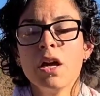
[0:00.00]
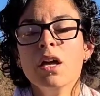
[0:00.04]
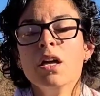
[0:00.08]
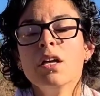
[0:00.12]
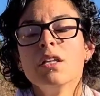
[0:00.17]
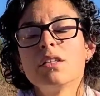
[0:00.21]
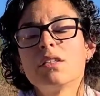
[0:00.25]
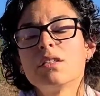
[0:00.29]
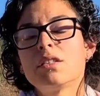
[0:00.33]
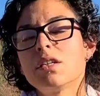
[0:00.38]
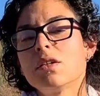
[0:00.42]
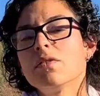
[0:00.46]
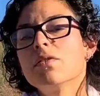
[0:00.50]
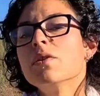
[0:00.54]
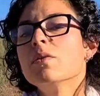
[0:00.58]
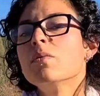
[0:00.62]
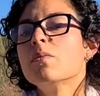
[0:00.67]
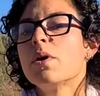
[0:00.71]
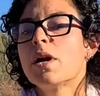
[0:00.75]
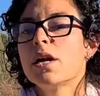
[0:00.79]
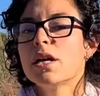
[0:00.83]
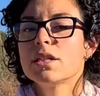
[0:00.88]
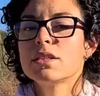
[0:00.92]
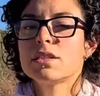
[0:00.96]
the different
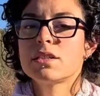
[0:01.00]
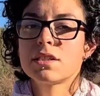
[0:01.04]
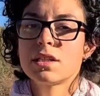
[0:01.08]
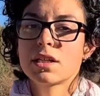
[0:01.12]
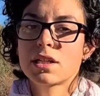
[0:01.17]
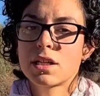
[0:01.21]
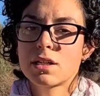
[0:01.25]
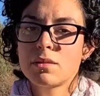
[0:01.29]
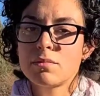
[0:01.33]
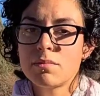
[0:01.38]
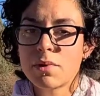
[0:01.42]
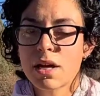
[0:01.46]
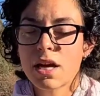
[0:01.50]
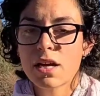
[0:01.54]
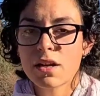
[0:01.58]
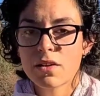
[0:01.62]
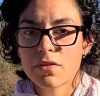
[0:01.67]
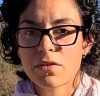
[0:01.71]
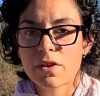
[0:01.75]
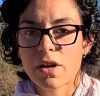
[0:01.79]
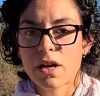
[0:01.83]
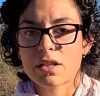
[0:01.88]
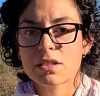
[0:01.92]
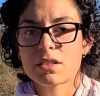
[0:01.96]
ways that it can
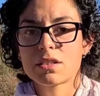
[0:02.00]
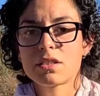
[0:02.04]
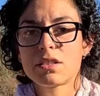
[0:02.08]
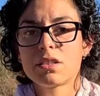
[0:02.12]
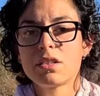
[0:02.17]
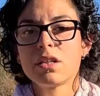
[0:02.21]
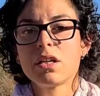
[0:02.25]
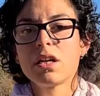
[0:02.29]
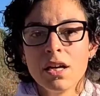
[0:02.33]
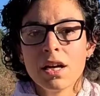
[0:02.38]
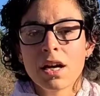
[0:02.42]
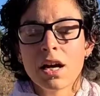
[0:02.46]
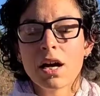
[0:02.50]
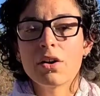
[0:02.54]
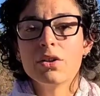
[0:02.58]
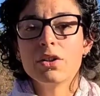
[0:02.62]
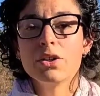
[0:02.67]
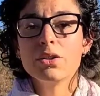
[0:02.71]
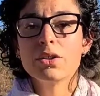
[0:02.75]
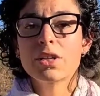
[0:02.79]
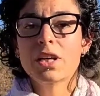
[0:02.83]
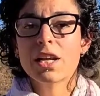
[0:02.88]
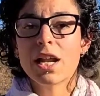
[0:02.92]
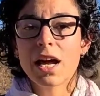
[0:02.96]
manifest, how
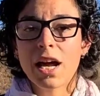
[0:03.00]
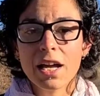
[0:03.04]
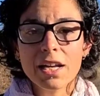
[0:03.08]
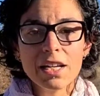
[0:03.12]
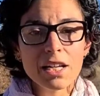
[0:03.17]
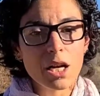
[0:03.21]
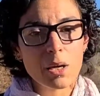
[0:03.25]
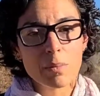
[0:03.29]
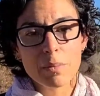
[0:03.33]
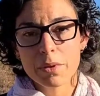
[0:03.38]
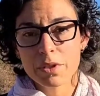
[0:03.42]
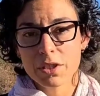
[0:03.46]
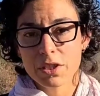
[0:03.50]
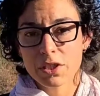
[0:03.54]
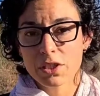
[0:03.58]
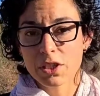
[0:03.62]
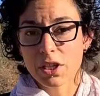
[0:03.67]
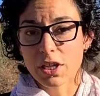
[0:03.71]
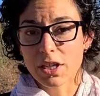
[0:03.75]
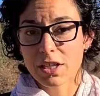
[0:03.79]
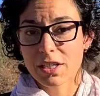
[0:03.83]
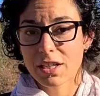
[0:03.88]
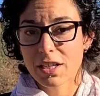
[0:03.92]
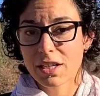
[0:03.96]
you can end up in the
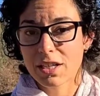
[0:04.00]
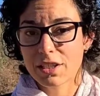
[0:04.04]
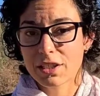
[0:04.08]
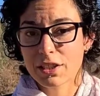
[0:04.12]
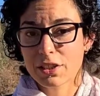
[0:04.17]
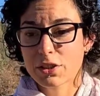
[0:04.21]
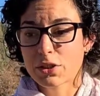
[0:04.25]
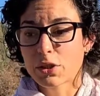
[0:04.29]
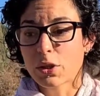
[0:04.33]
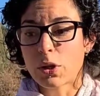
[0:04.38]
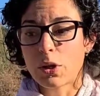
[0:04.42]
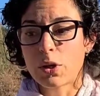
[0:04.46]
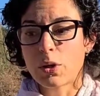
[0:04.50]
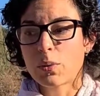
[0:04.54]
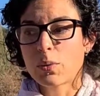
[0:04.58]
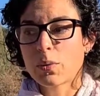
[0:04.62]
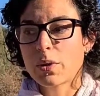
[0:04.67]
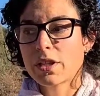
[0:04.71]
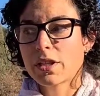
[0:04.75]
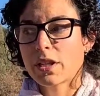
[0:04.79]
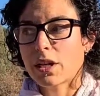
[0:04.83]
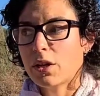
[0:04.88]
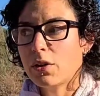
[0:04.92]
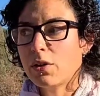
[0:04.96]
dark night of the soul
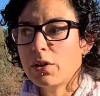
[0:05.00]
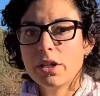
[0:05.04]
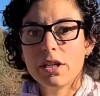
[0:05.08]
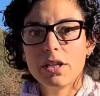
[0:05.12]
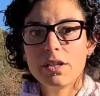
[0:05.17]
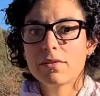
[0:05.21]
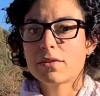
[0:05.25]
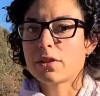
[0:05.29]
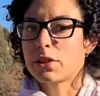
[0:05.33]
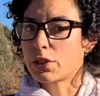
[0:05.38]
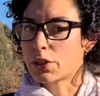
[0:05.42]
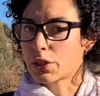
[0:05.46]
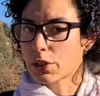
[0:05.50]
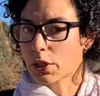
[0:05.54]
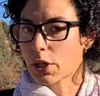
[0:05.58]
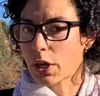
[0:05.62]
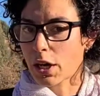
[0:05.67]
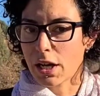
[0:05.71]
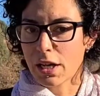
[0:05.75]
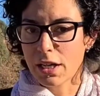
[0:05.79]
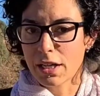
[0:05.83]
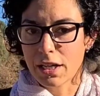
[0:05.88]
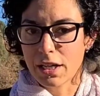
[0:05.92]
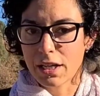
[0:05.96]
without even
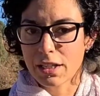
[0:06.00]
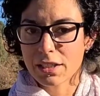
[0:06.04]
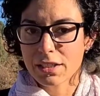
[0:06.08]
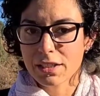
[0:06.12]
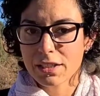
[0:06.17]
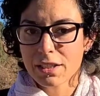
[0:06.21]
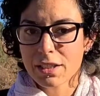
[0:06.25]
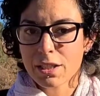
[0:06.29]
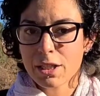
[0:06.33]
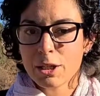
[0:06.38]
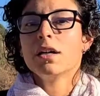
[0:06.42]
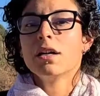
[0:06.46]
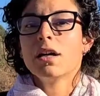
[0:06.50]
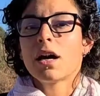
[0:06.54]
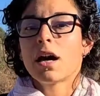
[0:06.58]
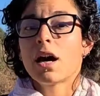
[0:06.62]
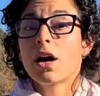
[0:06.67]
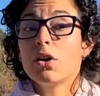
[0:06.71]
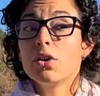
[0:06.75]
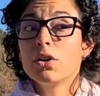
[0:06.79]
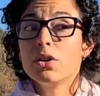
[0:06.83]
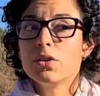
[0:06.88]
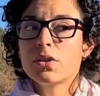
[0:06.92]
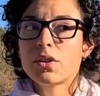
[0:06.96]
trying,
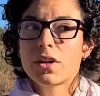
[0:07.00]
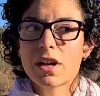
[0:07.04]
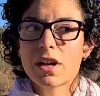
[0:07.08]
how you can